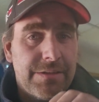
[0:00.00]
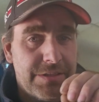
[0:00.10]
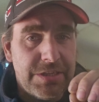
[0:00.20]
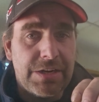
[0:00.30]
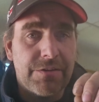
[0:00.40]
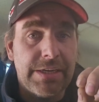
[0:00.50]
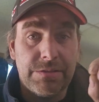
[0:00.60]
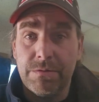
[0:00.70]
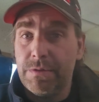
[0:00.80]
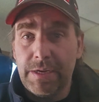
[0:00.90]

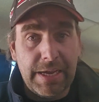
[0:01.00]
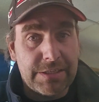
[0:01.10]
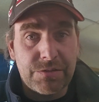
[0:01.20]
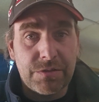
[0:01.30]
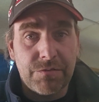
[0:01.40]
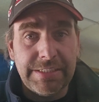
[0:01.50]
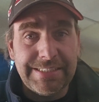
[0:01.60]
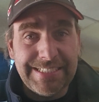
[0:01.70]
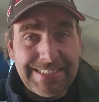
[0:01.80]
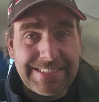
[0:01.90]
generates extra
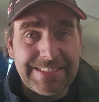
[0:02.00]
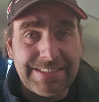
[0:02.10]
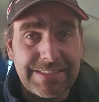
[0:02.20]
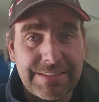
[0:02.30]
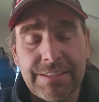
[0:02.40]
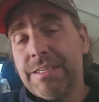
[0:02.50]
resistance